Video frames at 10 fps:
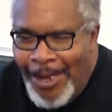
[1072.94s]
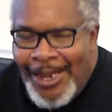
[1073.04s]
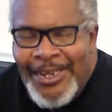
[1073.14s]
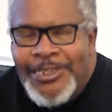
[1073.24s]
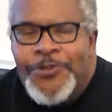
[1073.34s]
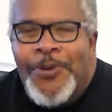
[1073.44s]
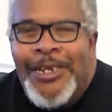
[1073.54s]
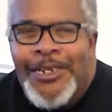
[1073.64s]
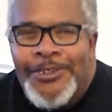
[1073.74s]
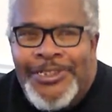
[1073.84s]
I had this
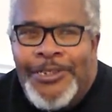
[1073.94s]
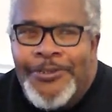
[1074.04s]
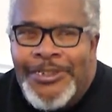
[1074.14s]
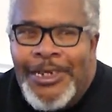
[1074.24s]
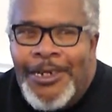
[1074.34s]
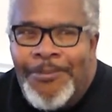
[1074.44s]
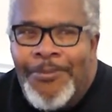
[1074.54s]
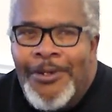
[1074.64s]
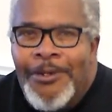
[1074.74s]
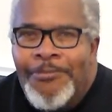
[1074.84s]
radio show
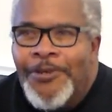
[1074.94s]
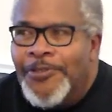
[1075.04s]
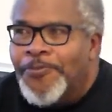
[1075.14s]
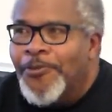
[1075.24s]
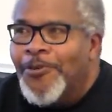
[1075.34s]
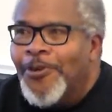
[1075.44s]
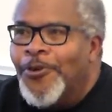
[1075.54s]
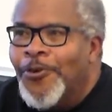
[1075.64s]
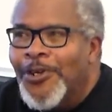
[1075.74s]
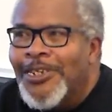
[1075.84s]
job, but it was
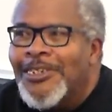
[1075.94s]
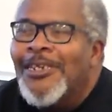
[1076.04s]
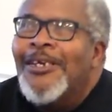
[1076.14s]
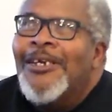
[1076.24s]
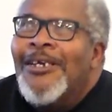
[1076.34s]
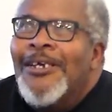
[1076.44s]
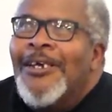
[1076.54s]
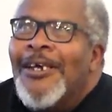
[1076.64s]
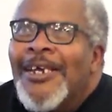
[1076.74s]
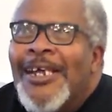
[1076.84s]
pre-recorded,
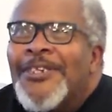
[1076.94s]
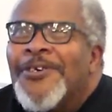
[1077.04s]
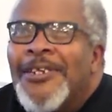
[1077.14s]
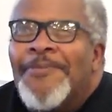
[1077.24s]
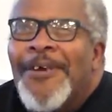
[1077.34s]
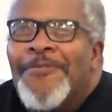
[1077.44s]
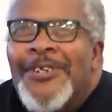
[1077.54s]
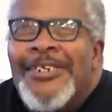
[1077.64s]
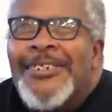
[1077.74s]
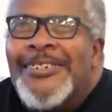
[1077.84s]
and I thought, am I
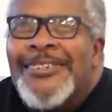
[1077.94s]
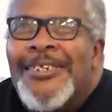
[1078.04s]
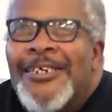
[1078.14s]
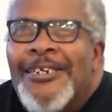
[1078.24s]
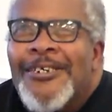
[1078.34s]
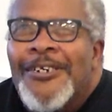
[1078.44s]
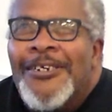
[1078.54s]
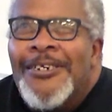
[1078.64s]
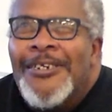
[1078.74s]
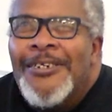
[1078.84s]
really gonna stay
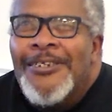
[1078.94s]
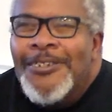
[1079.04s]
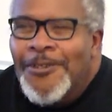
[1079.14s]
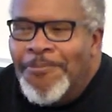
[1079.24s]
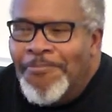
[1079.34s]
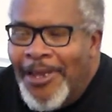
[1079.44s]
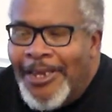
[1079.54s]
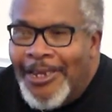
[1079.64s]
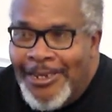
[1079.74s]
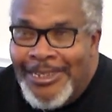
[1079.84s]
here till
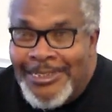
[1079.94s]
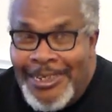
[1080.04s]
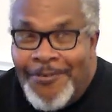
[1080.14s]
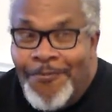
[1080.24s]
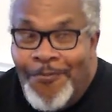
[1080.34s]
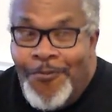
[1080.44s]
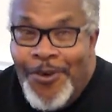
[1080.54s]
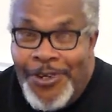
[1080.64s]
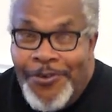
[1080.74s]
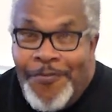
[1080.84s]
May? It's like
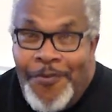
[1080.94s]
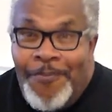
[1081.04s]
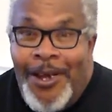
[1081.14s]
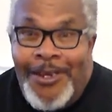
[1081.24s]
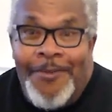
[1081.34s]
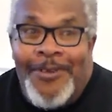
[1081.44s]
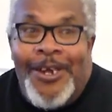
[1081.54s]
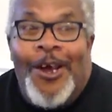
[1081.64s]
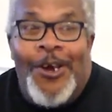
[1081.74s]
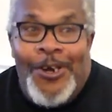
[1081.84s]
winter in Vermont, I
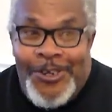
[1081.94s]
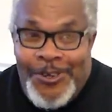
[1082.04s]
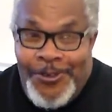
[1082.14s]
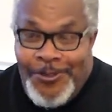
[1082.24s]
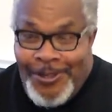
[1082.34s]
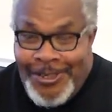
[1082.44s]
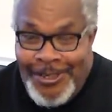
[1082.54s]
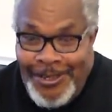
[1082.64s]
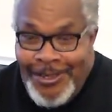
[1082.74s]
mean, hardcore.